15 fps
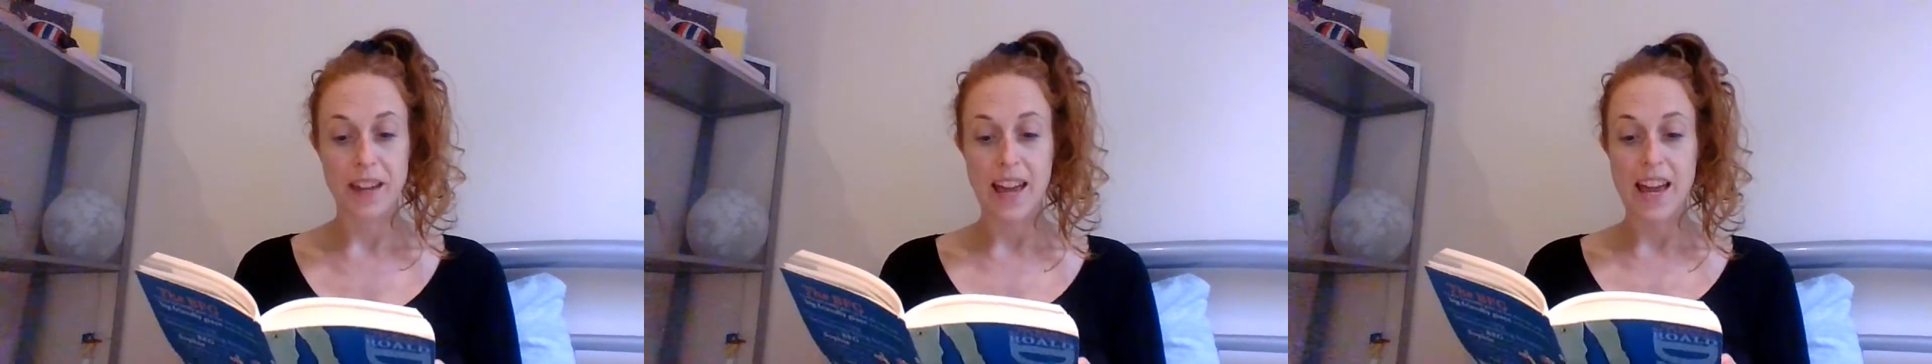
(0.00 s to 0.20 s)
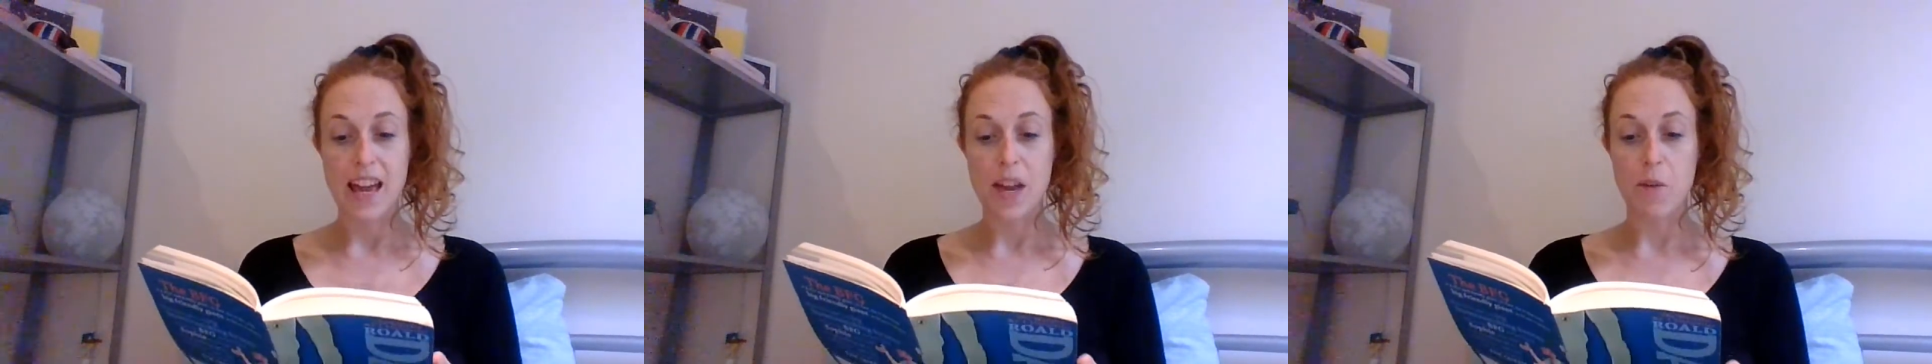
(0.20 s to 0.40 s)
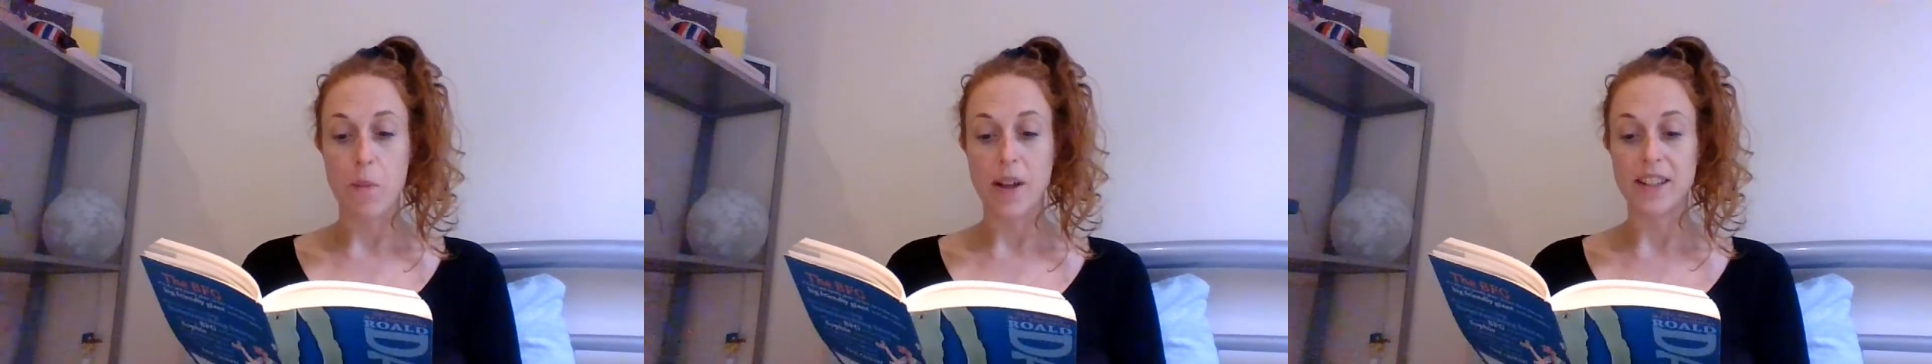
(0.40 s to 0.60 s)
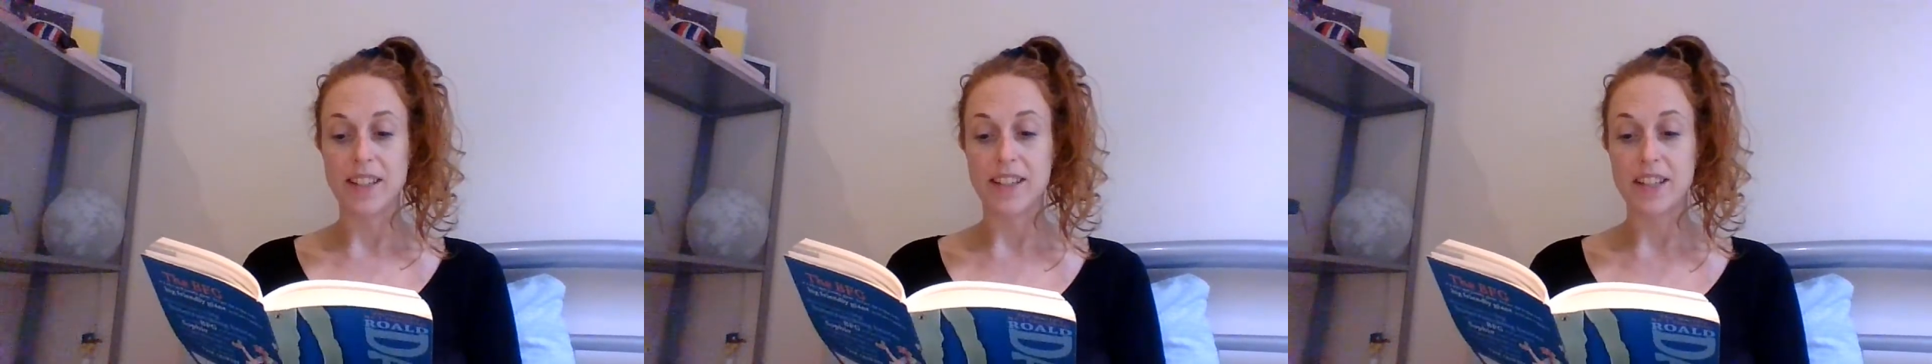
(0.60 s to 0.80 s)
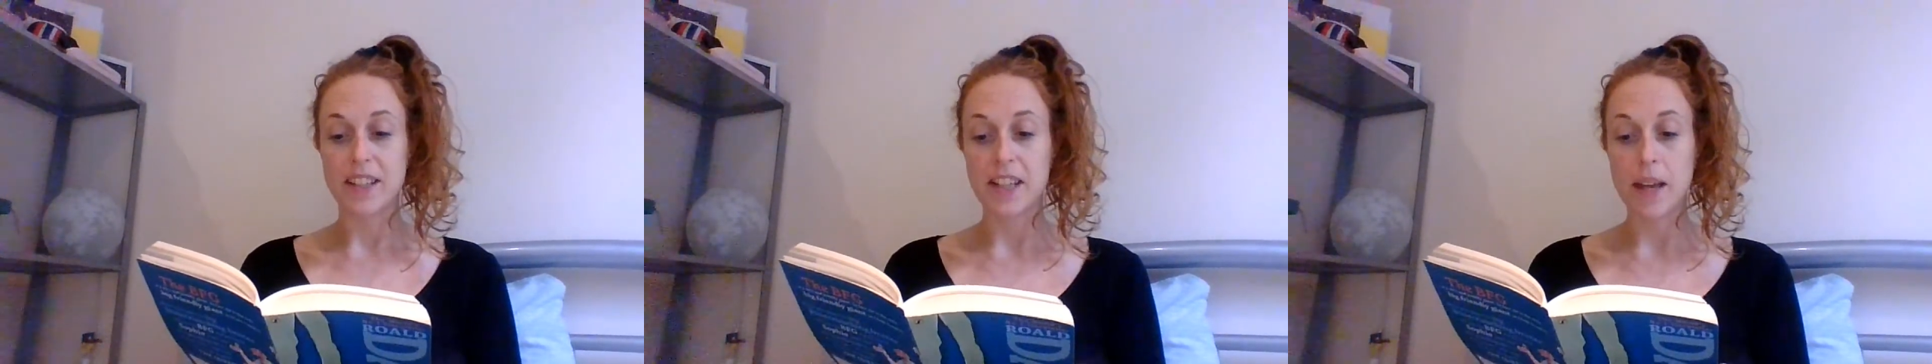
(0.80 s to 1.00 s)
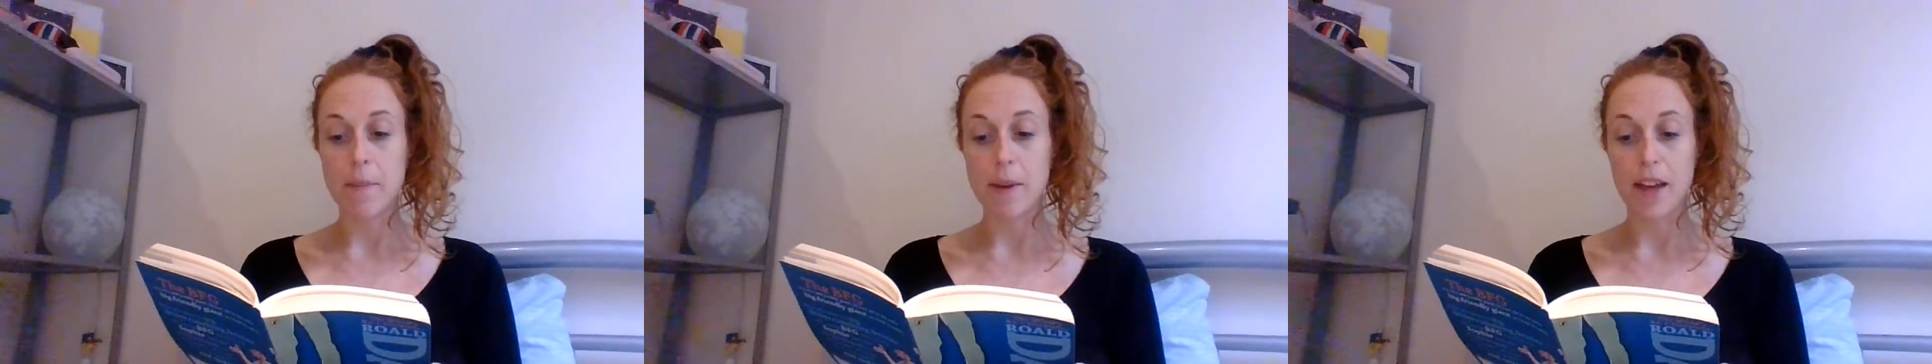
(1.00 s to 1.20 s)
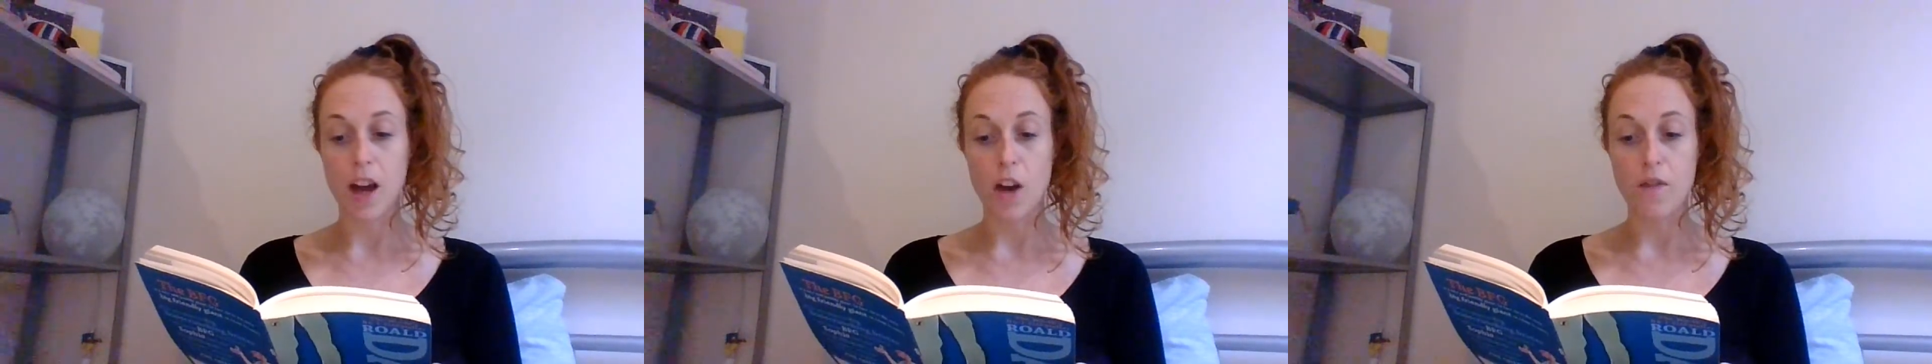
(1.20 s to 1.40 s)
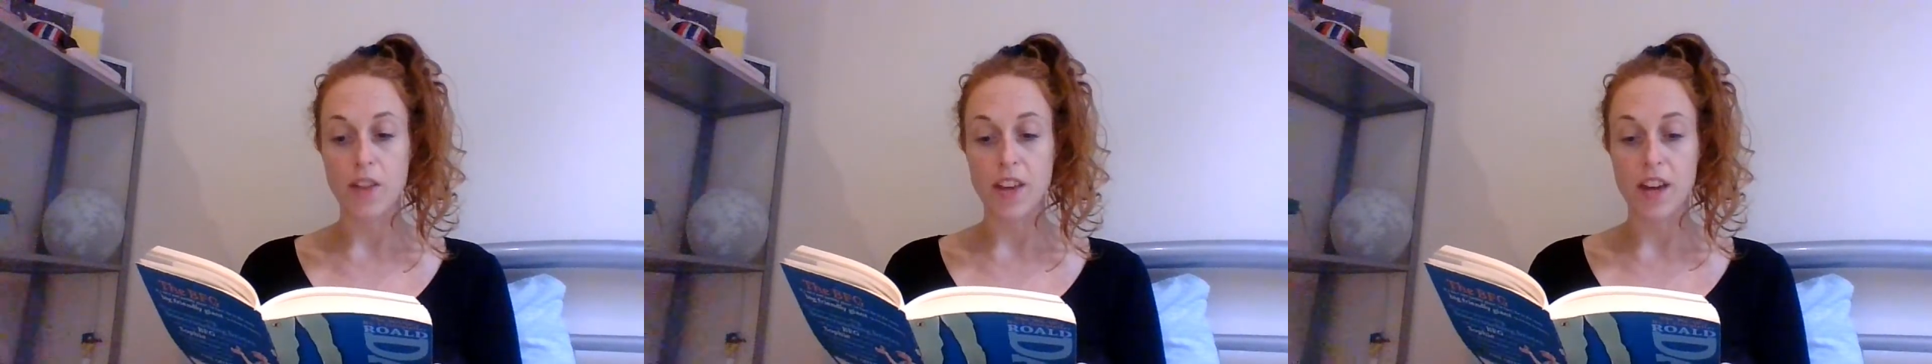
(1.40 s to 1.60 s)
He went skimming
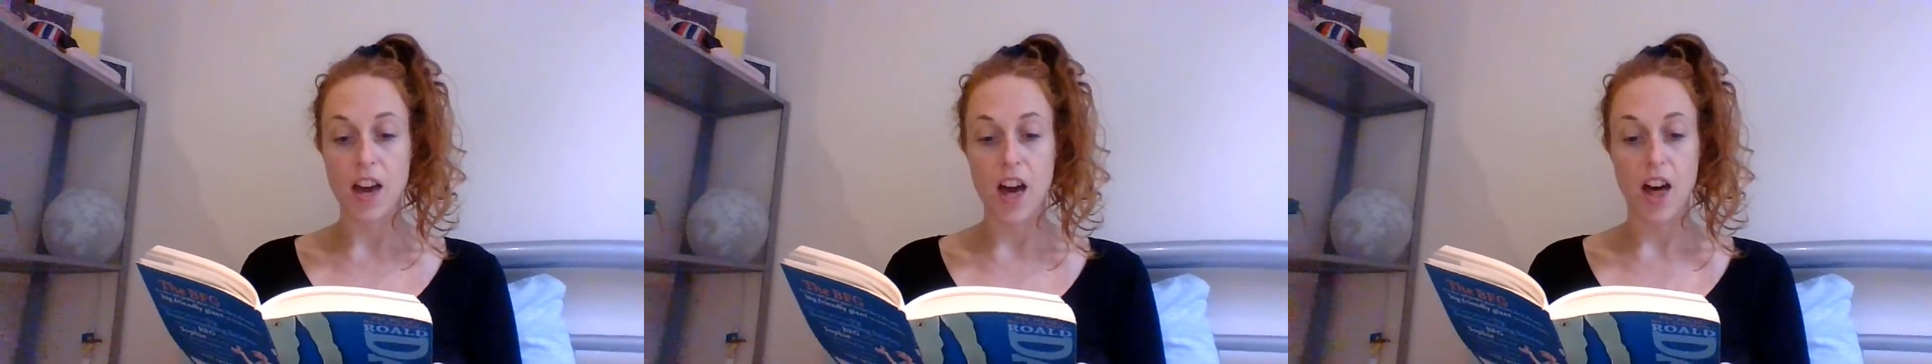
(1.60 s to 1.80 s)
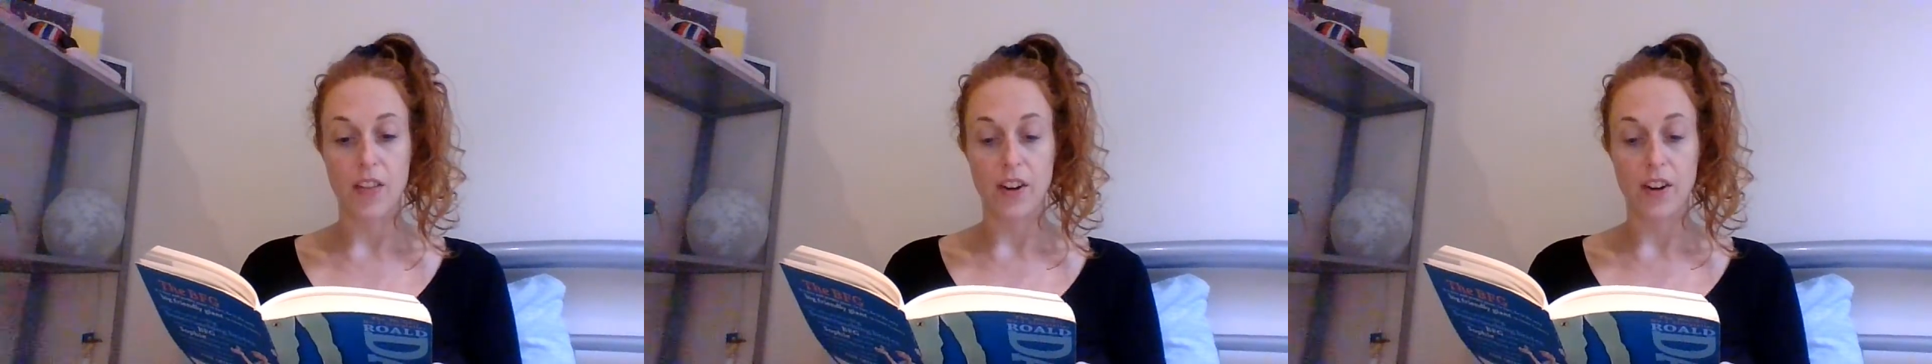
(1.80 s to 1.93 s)
over the earth